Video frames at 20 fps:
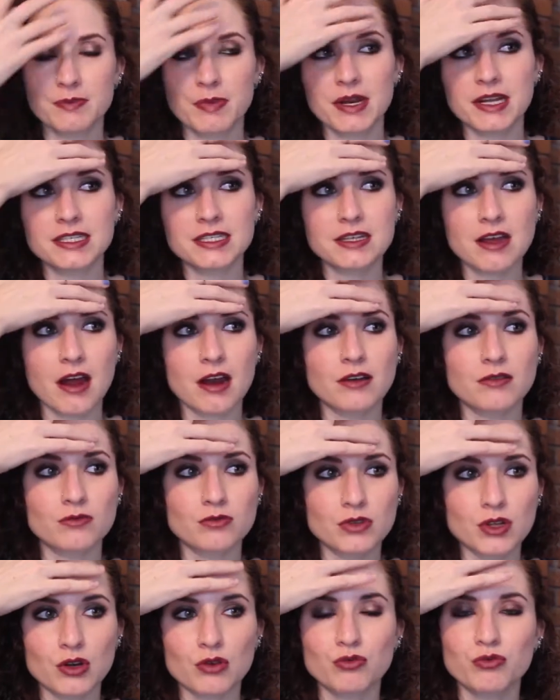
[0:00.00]
but it's
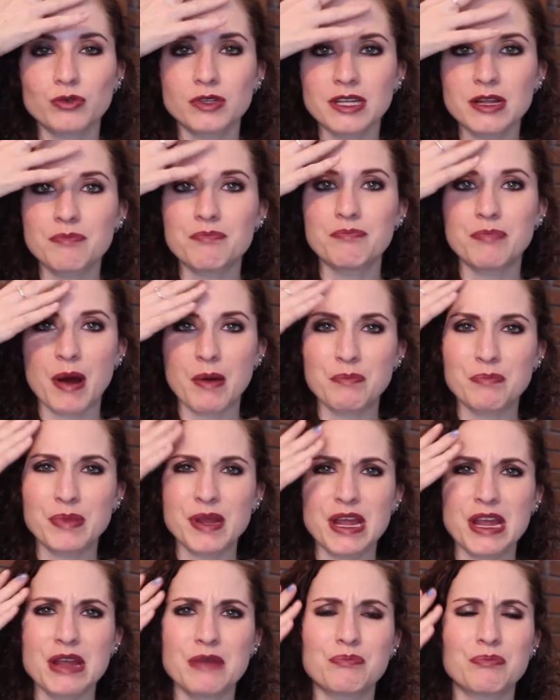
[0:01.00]
gotten, you know, really
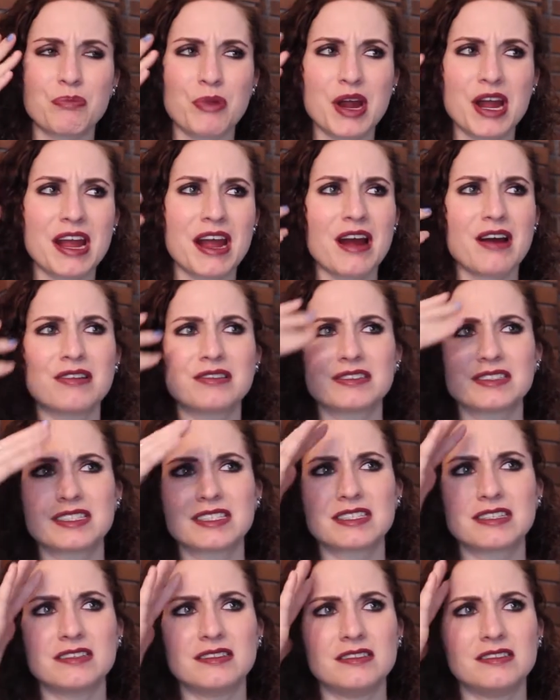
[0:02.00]
bumpy
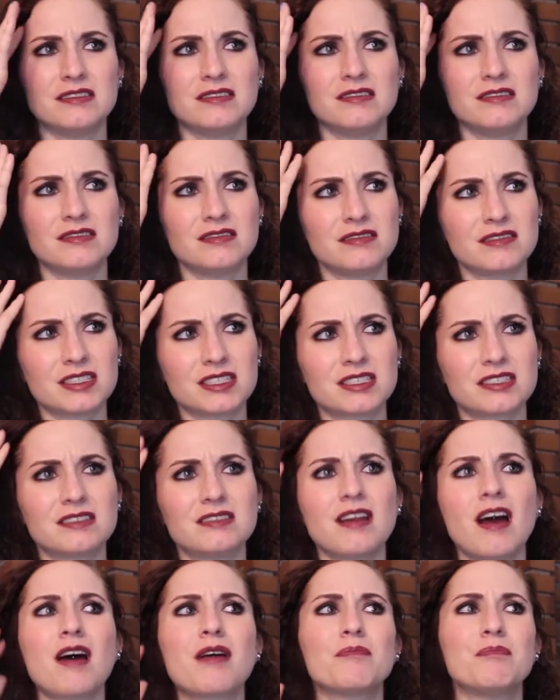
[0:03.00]
breakouts and just
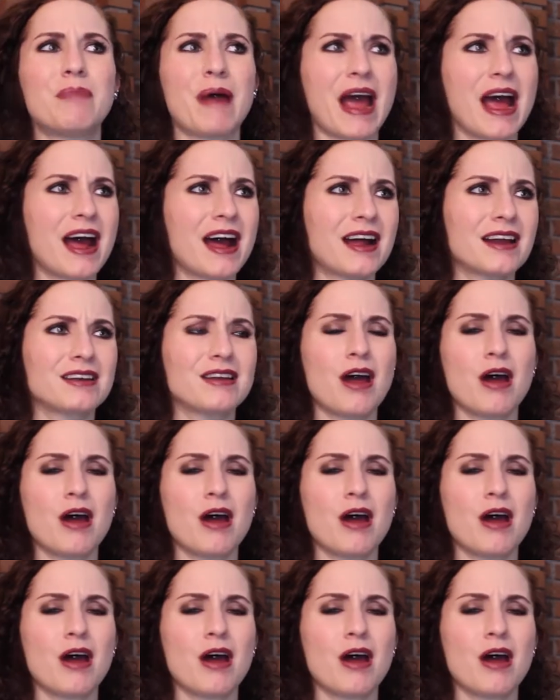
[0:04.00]
not bad,